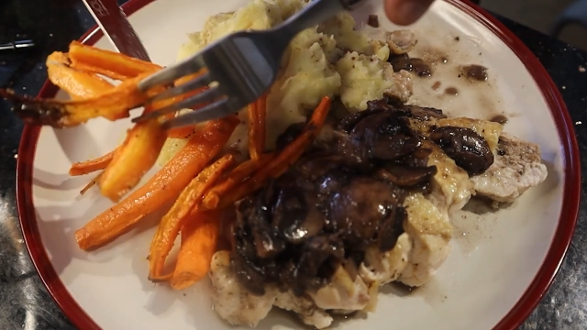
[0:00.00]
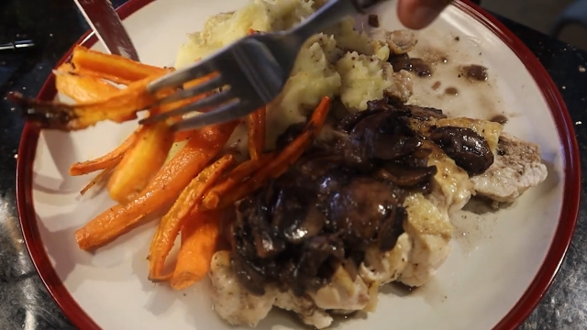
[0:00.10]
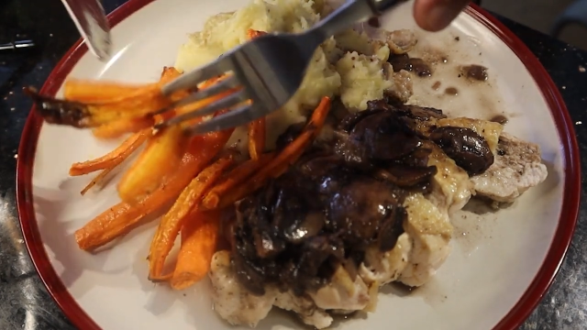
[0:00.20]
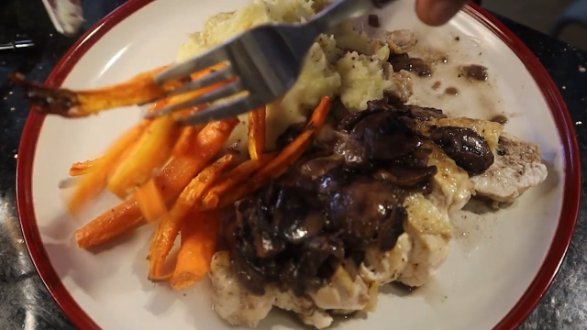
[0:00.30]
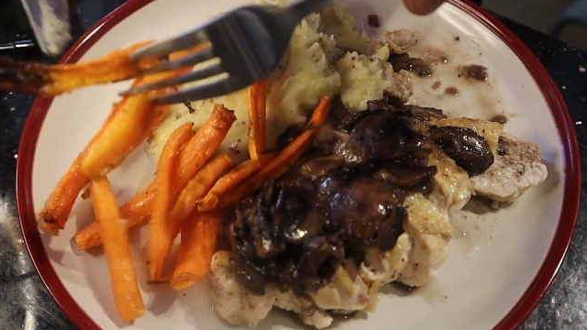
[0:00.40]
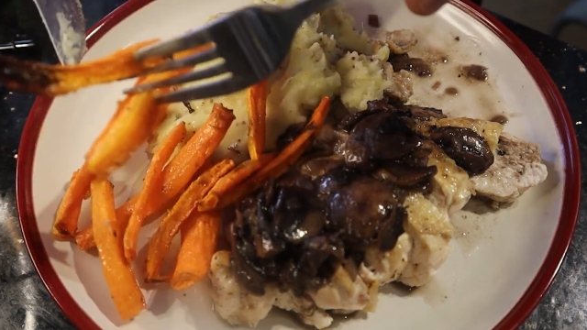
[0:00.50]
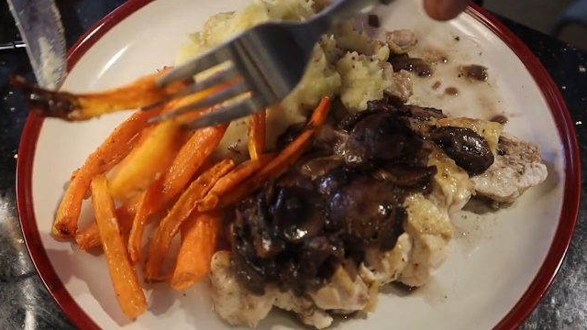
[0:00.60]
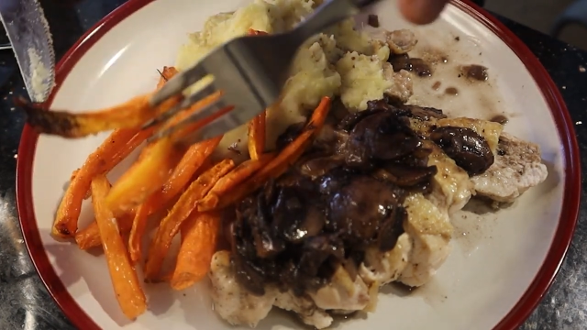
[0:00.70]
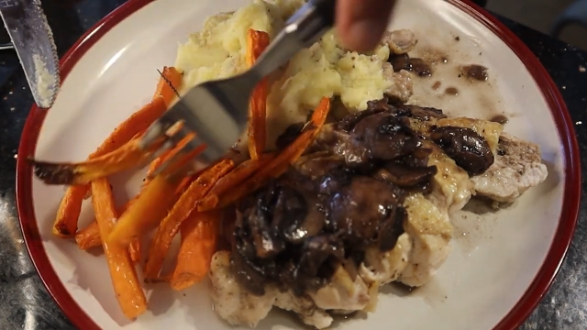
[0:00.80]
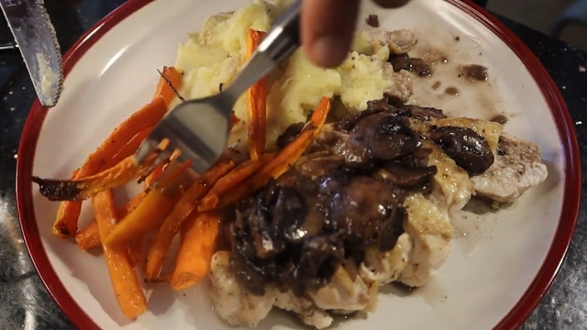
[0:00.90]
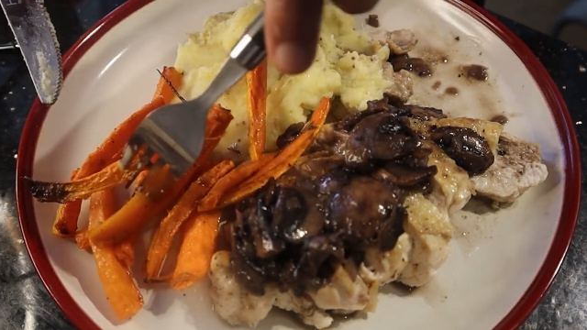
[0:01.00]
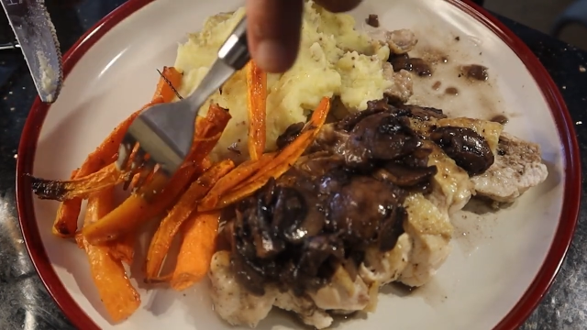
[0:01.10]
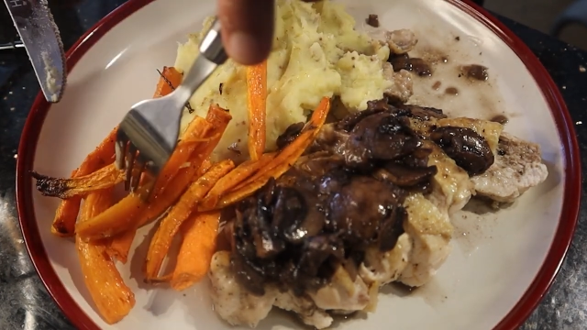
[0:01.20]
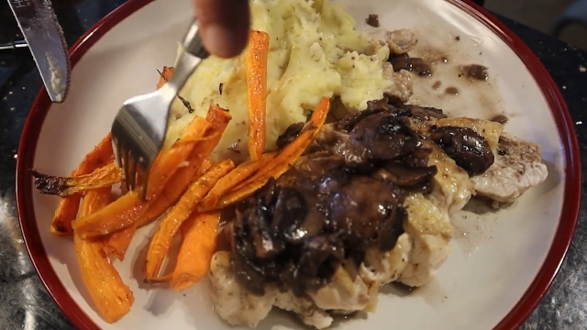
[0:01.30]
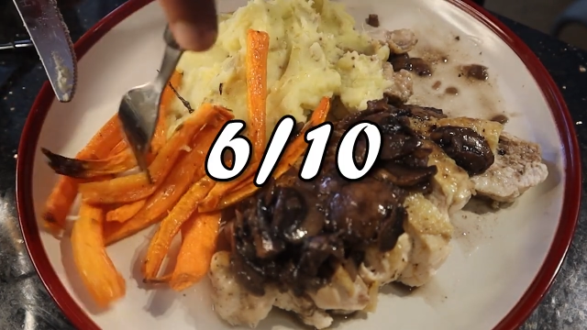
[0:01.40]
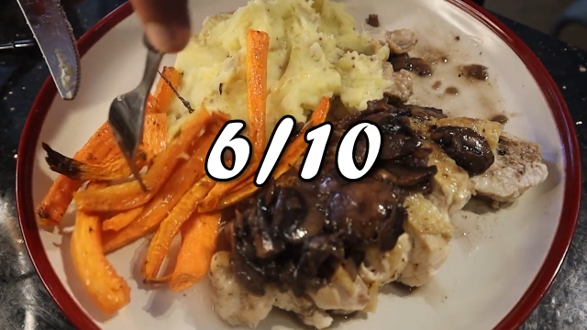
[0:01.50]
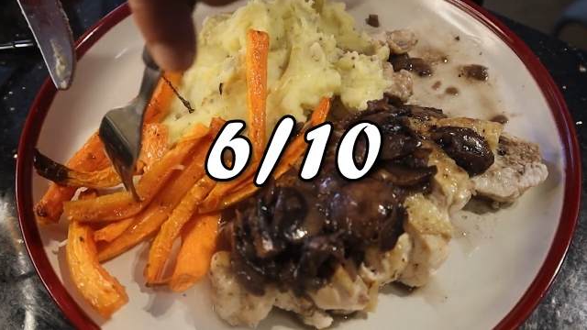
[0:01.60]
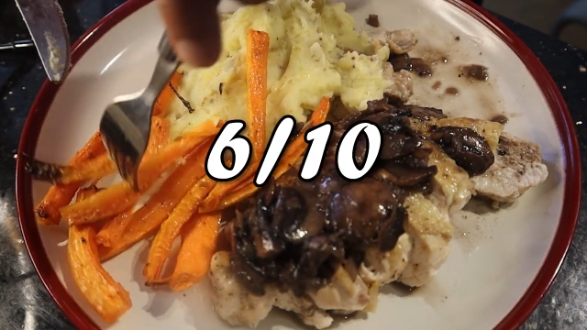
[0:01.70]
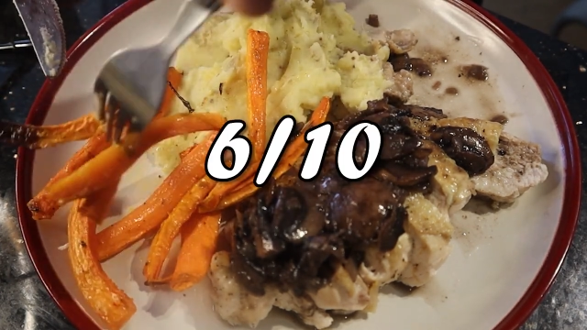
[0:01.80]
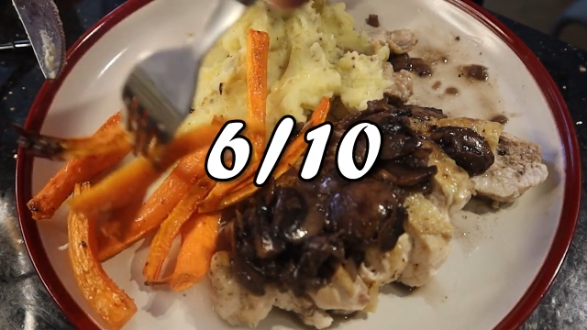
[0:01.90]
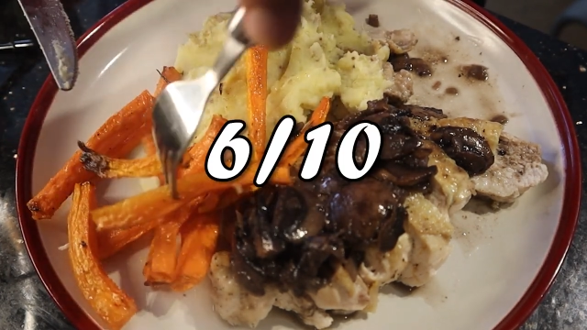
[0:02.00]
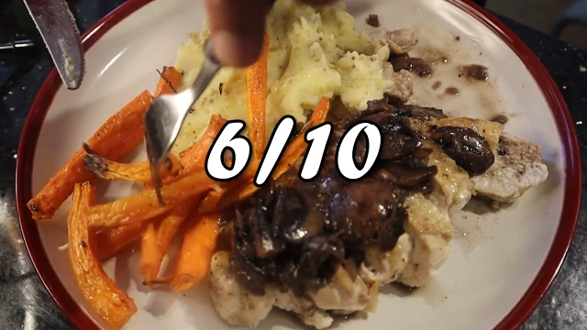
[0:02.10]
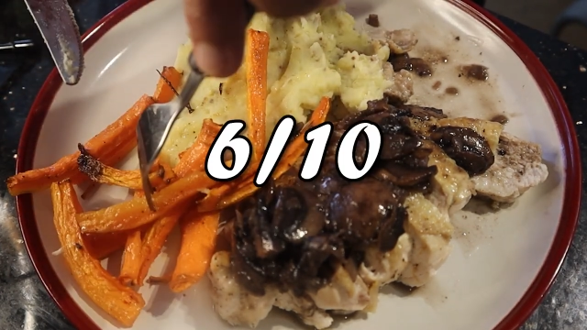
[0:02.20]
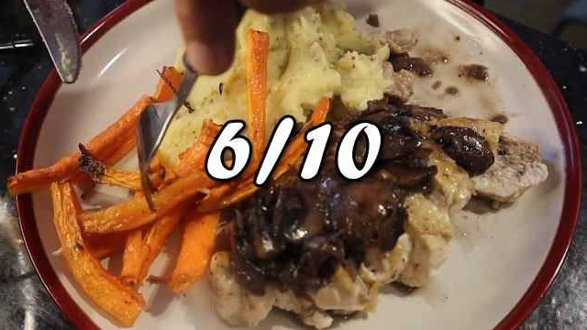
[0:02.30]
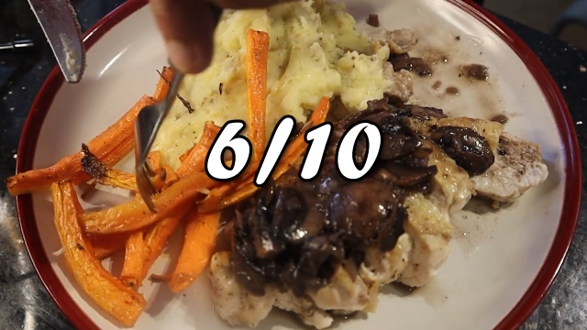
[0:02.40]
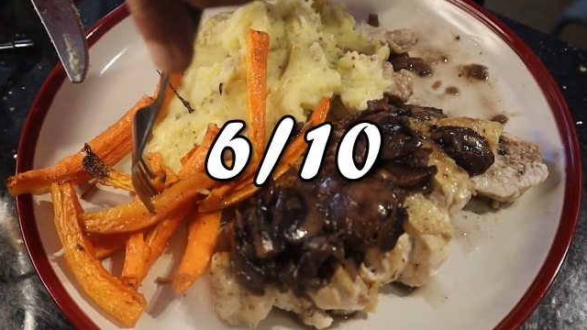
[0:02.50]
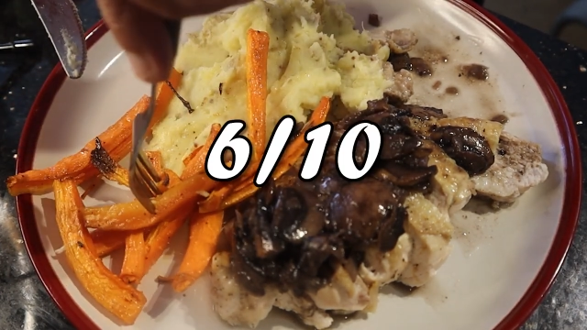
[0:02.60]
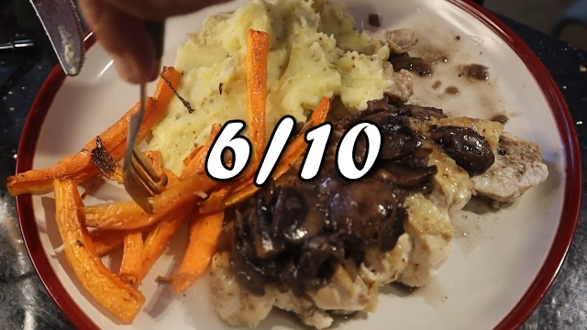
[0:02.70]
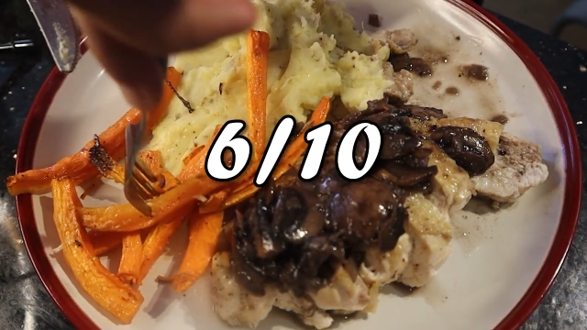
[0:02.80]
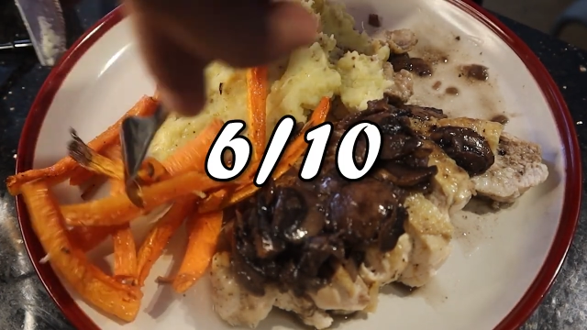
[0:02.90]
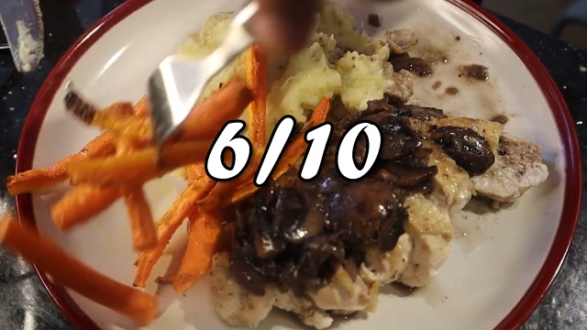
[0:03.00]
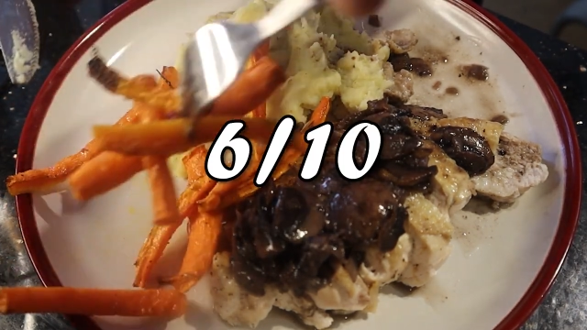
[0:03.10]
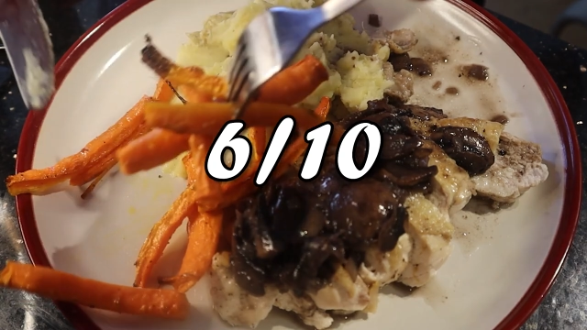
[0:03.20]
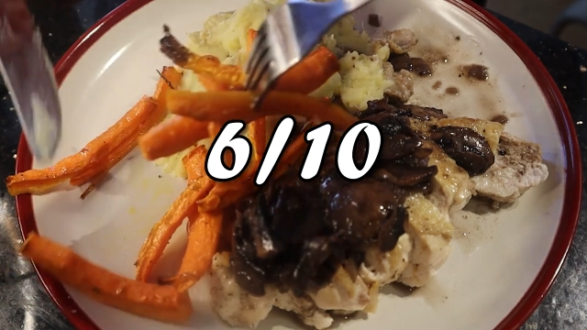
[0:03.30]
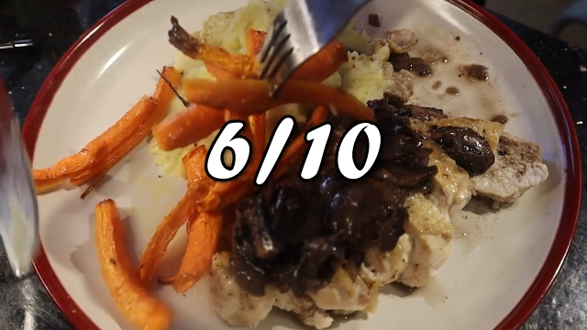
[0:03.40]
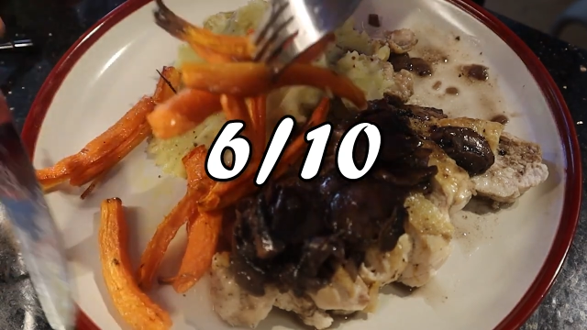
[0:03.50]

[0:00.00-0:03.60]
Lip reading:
No face is visible, so there are no lips to read.